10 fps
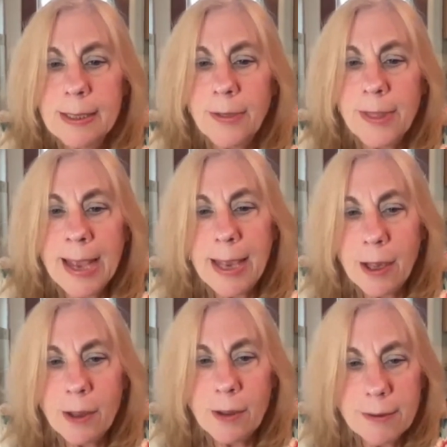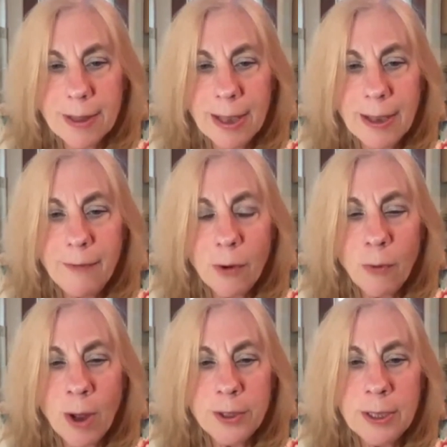So thank you. Thank you for
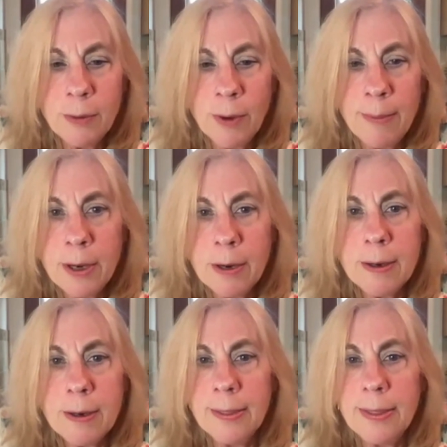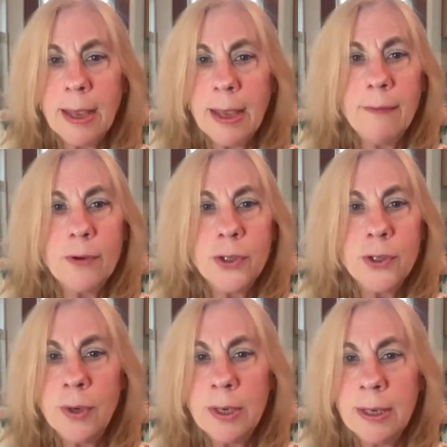watching the webinar, and thank you for
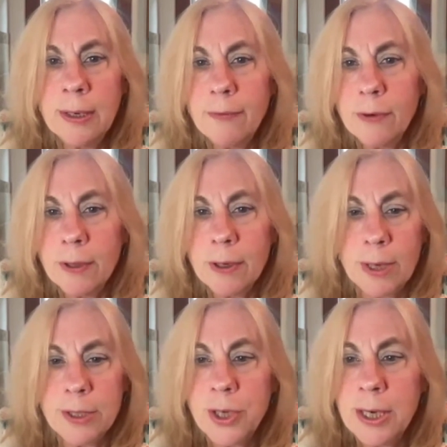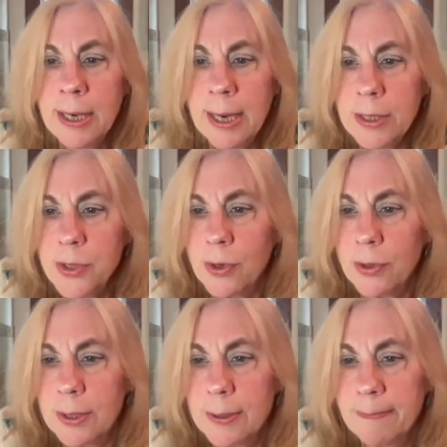tuning in for the question and
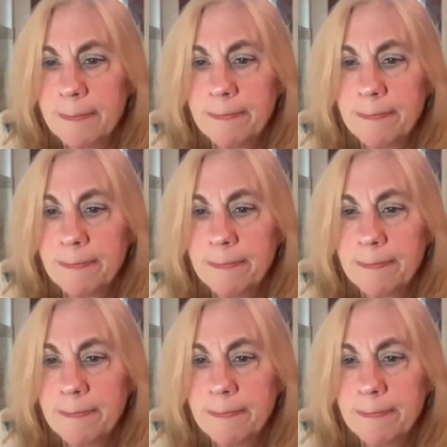answers.